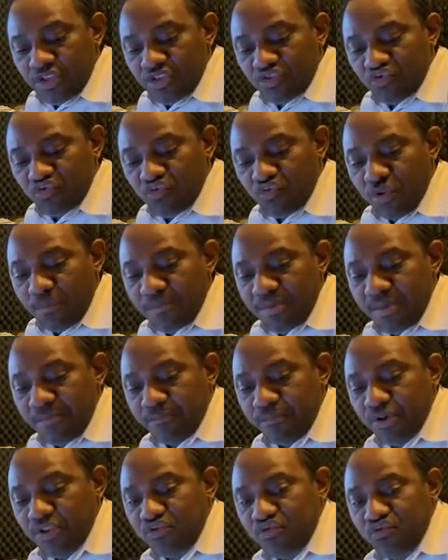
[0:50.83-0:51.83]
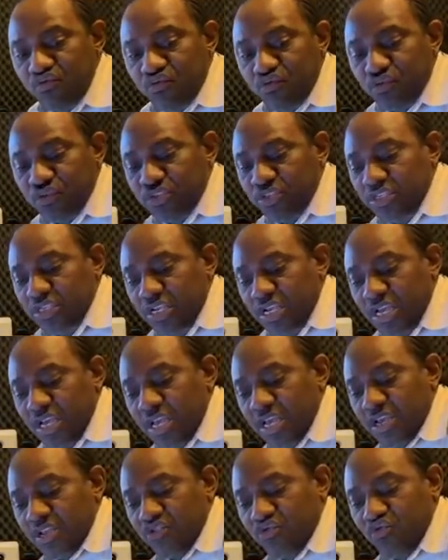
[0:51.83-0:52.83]
Tune on me produce.
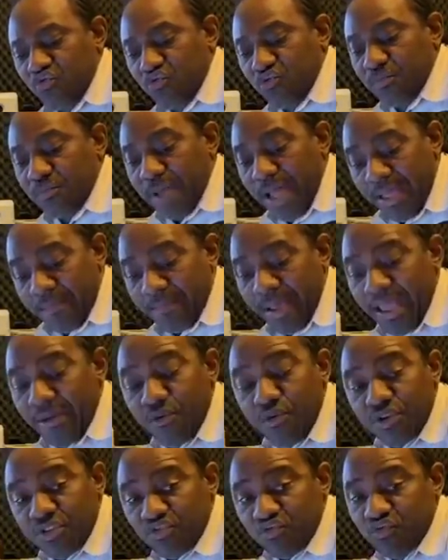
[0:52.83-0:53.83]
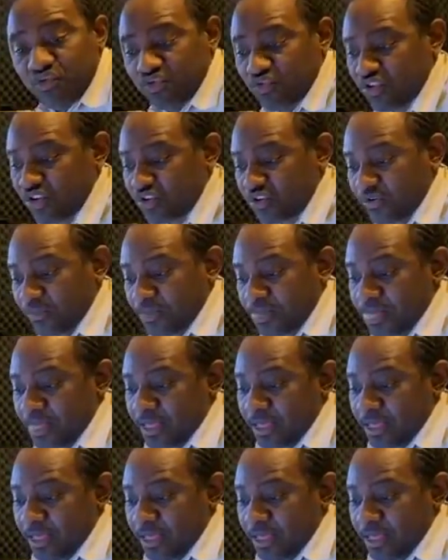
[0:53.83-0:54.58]
Tune, my own tune too, you know.